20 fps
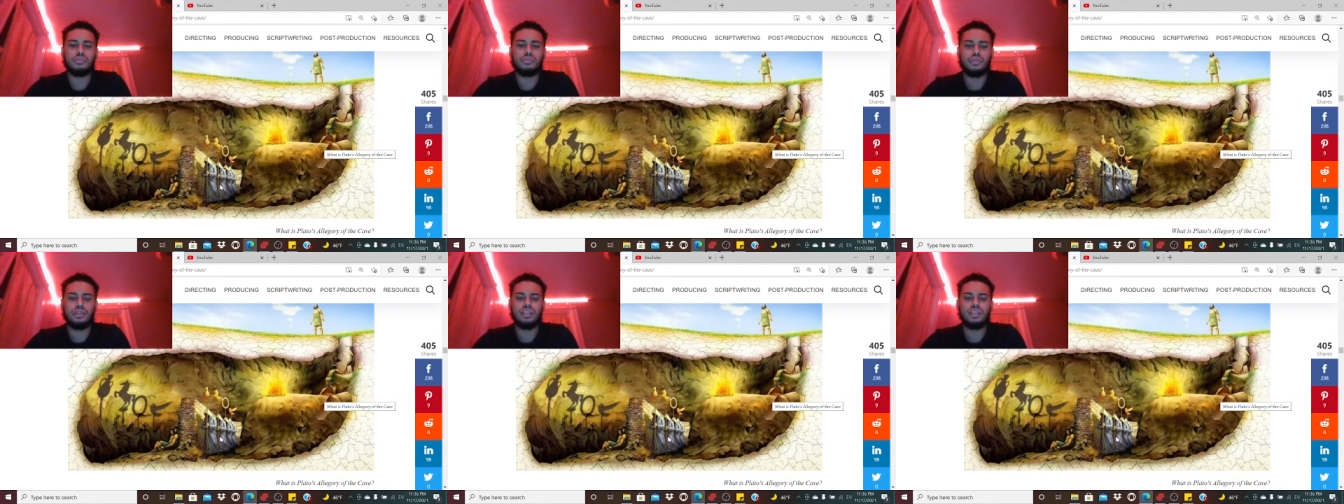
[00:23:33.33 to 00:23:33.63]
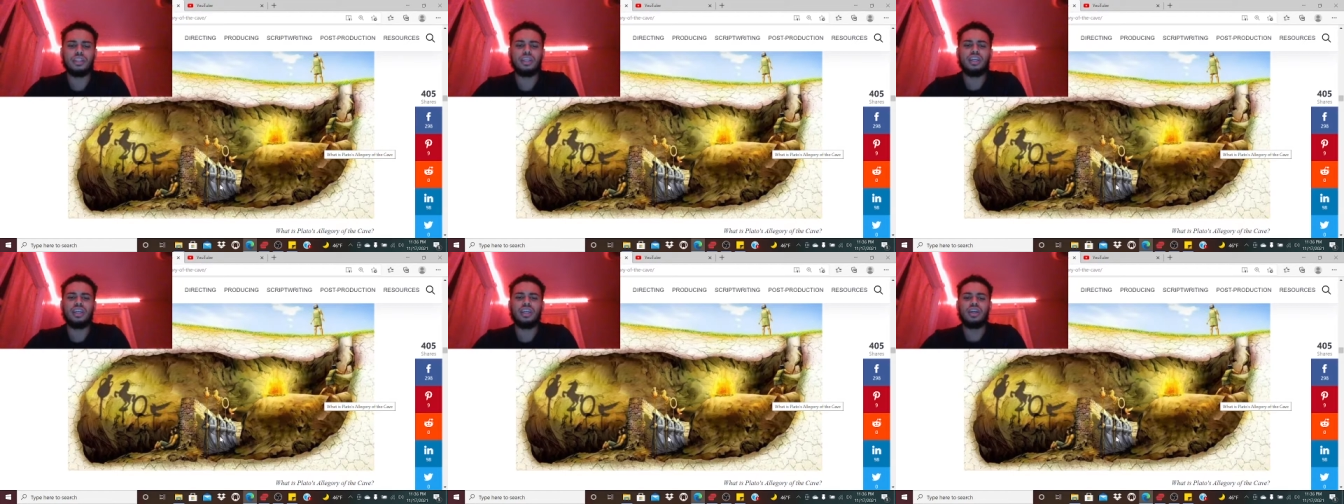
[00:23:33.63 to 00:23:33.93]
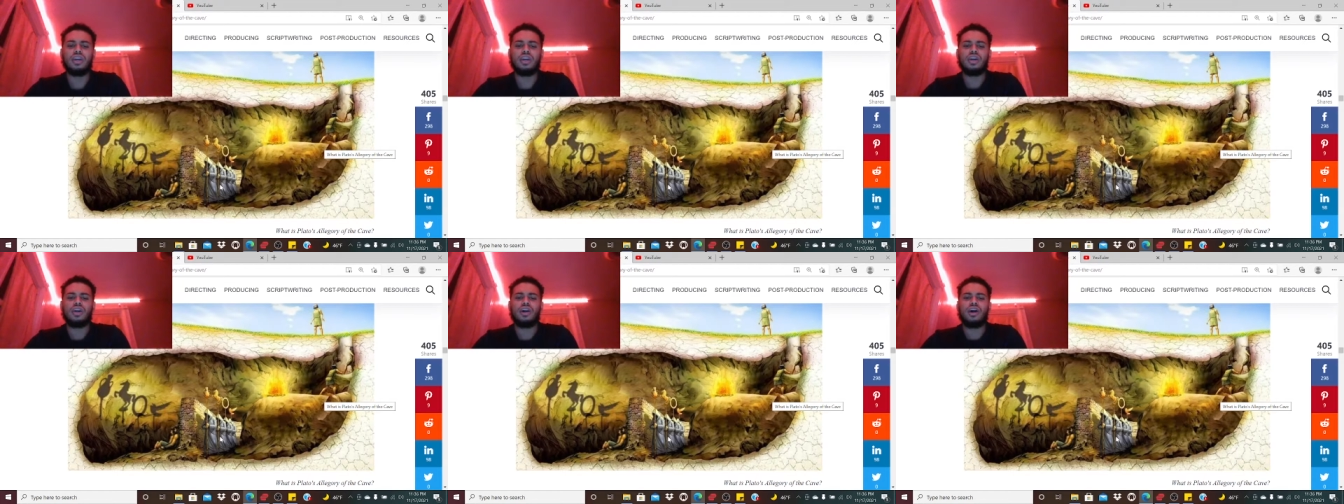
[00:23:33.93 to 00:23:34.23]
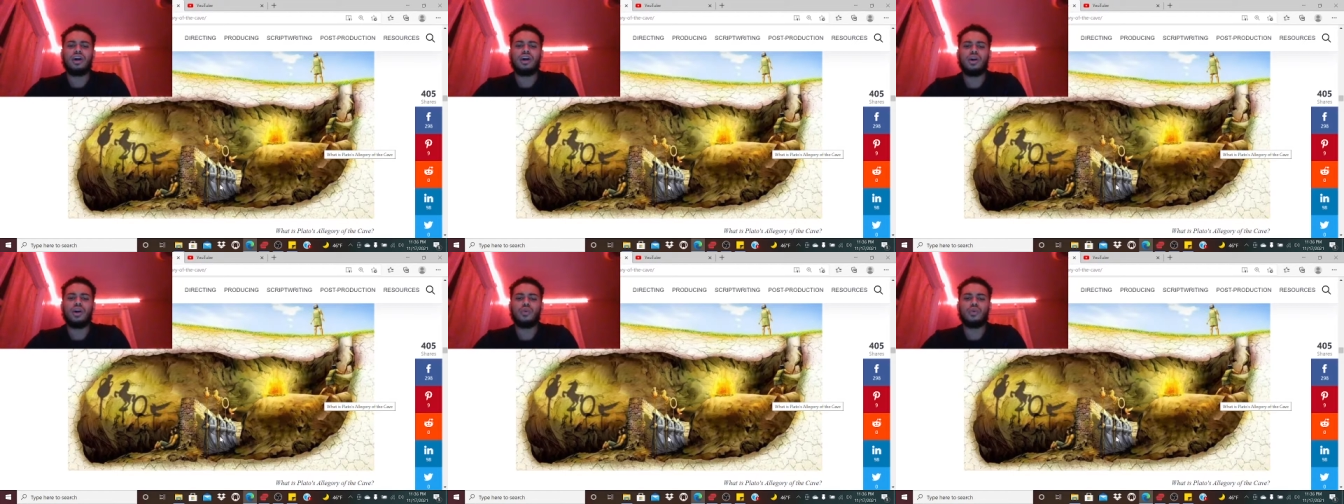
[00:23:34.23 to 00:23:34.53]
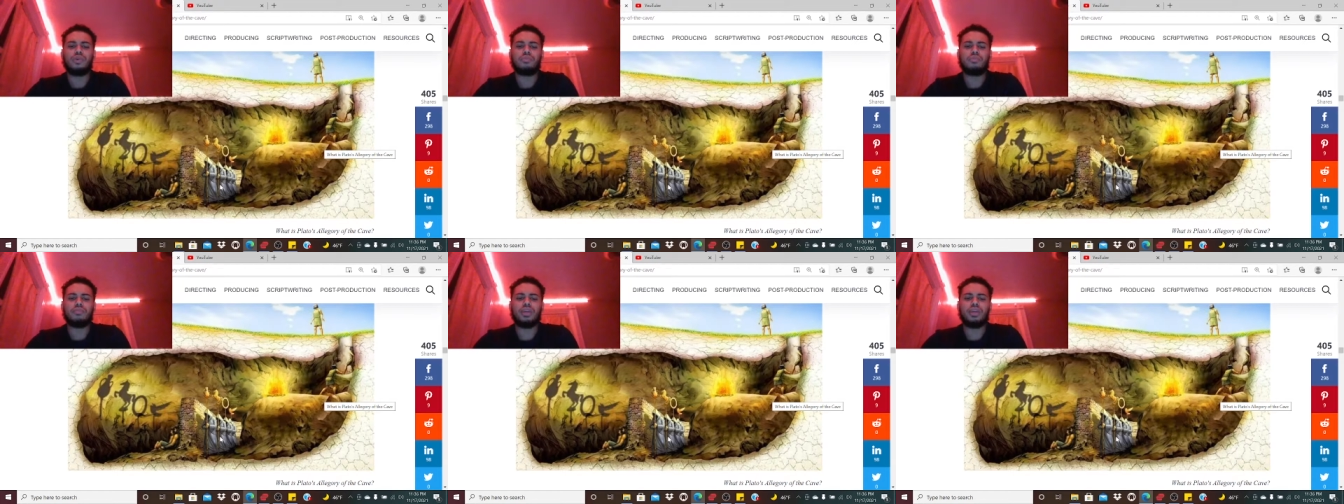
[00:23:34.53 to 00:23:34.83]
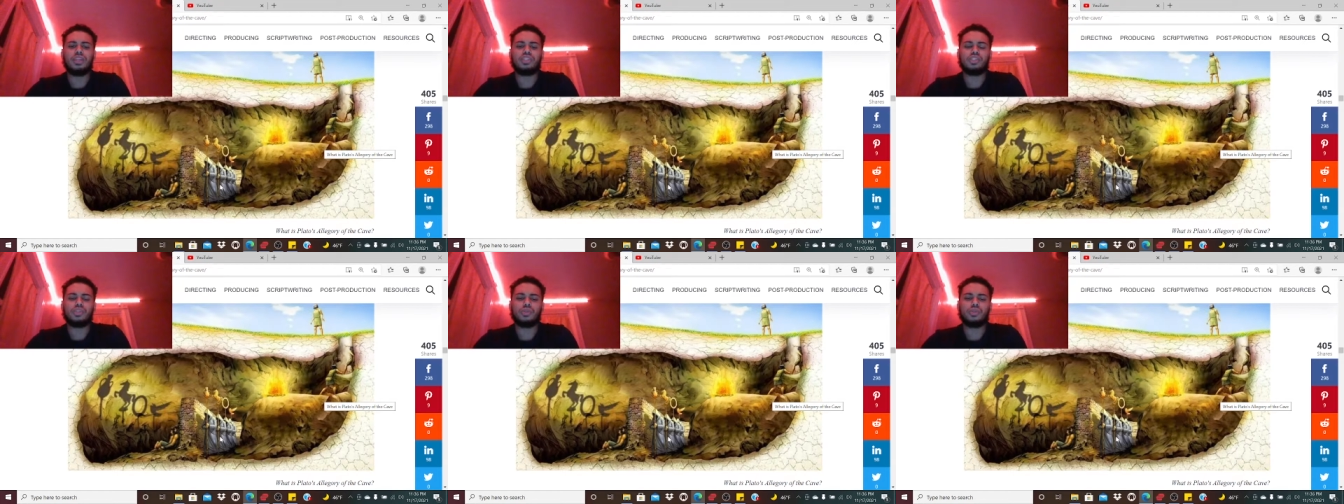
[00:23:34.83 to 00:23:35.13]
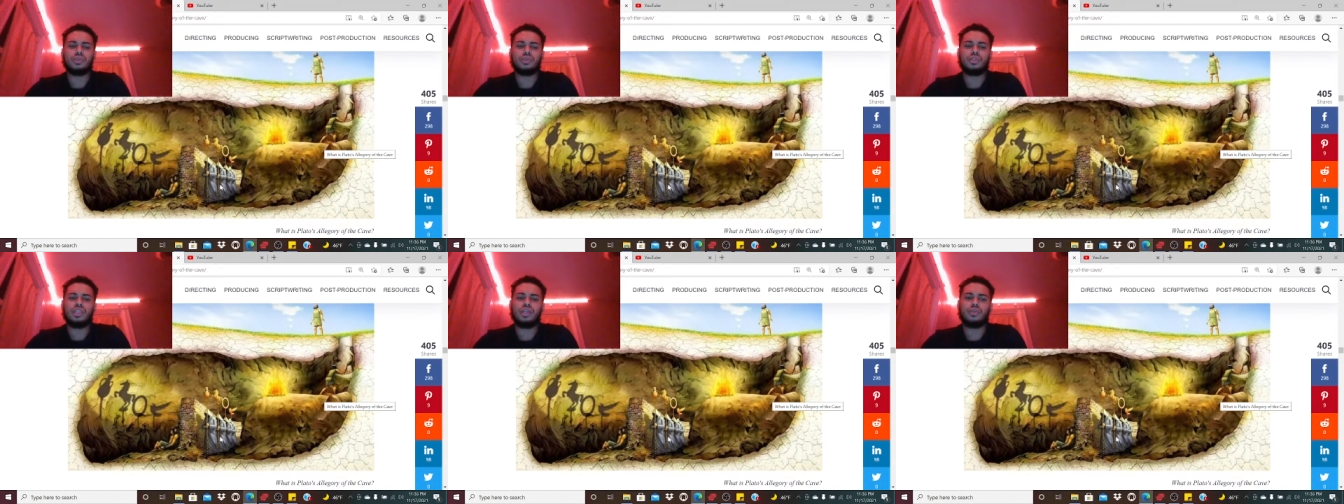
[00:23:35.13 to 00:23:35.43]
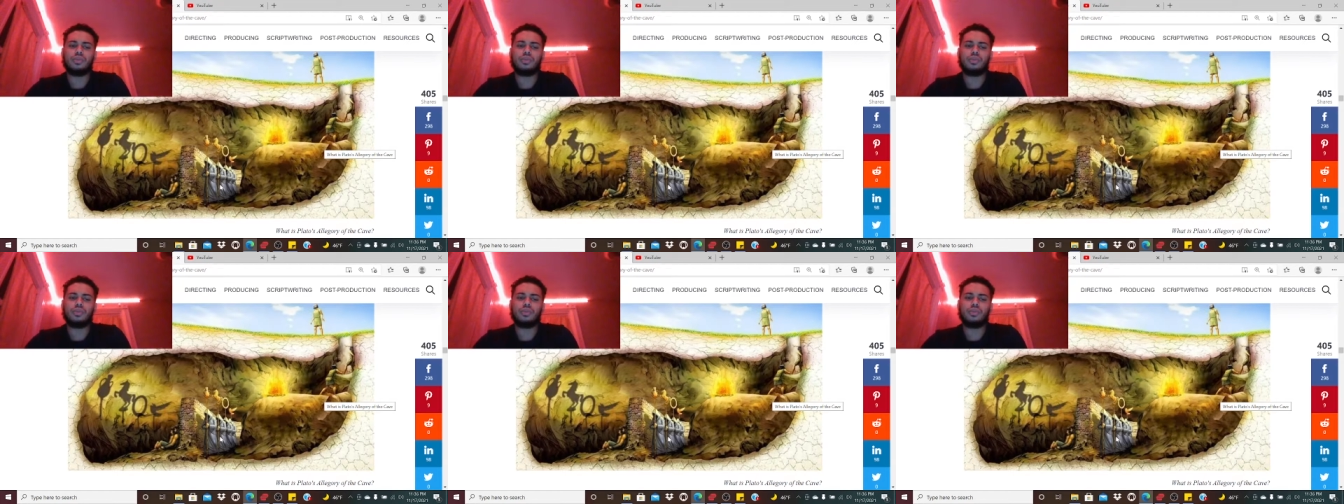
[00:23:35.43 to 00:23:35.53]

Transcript: pretty uh we made sure that